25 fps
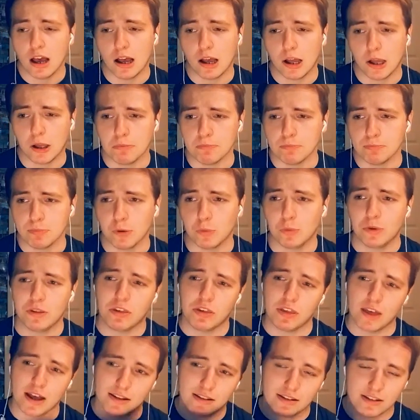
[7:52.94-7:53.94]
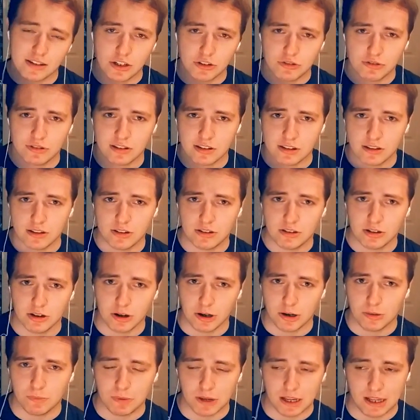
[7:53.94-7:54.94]
Um, but with that citrus in the
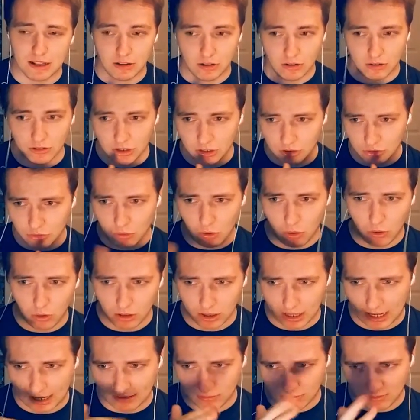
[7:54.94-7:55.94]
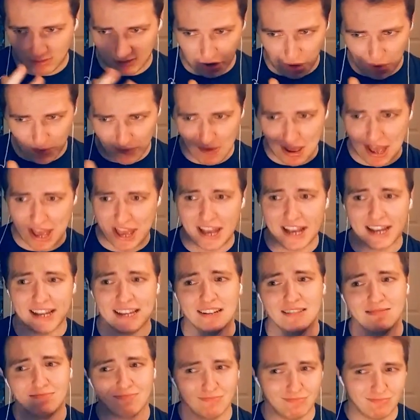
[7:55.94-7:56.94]
top and, you know, all that
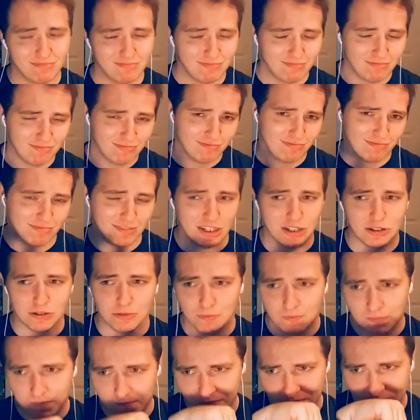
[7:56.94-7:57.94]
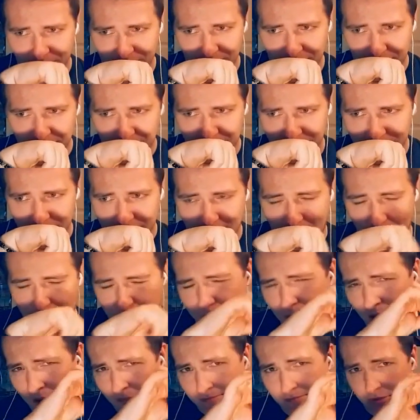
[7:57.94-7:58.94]
nutmeg and, you know,
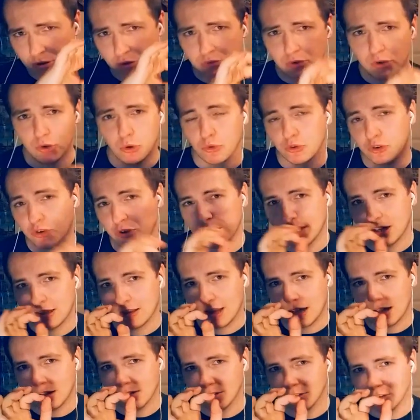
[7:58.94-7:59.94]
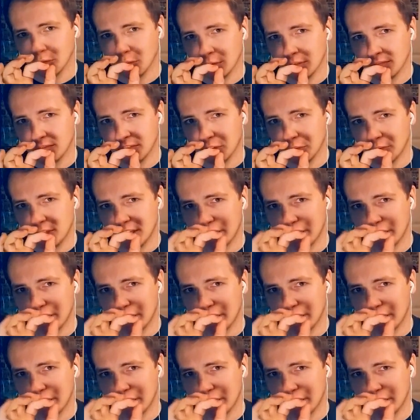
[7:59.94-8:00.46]
that bamboo note creating that sort of